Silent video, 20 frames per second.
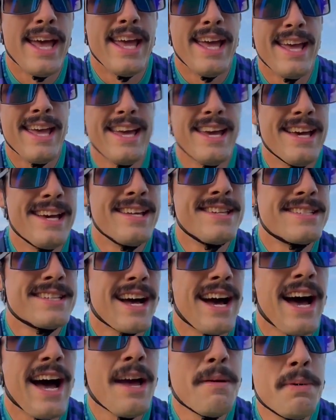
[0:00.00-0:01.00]
and
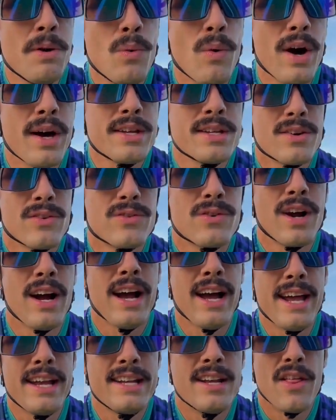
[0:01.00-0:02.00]
I've been wanting to
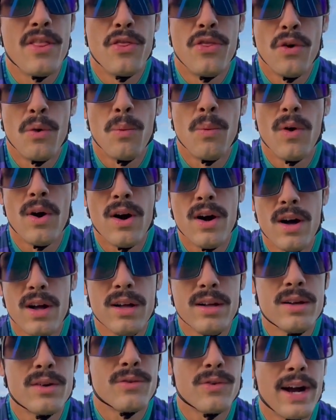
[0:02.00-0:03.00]
ride the
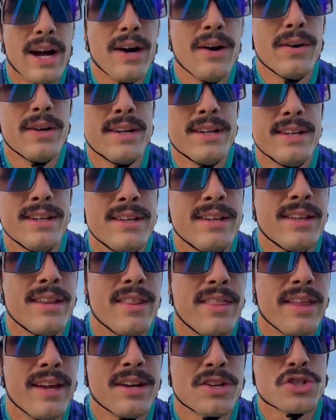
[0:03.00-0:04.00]
wall route
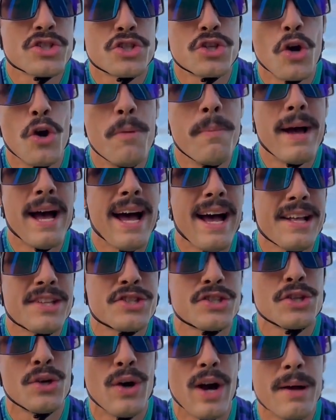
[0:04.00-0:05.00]
there so bad,
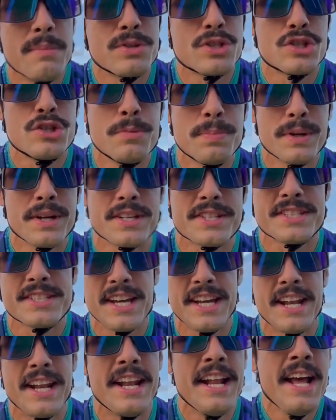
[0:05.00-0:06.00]
so I'm super
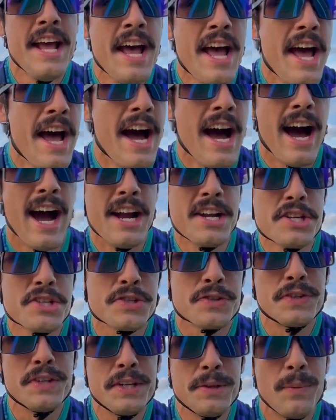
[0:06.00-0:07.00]
excited. I
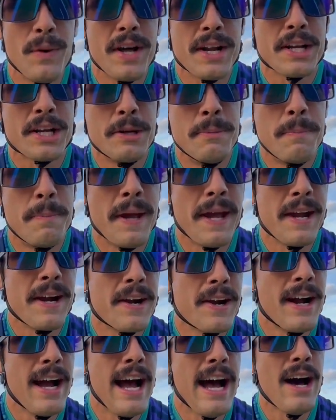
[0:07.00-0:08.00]
just really want to
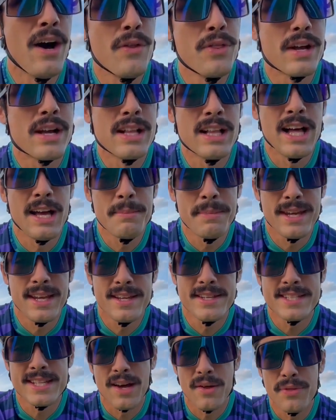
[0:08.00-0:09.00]
compare how the climbing
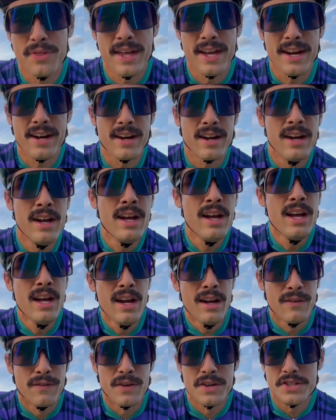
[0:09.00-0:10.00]
is out there
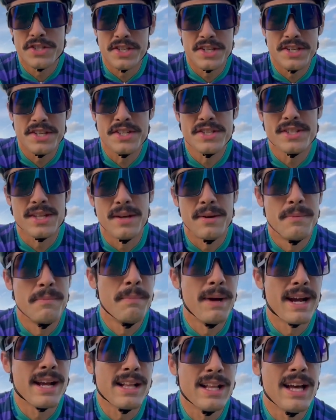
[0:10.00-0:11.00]
versus
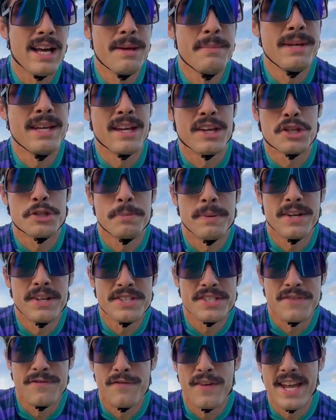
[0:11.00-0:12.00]
my climbing
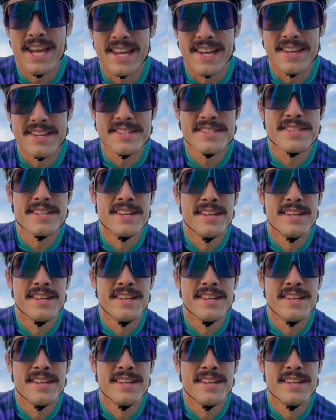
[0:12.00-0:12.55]
experience in Vegas.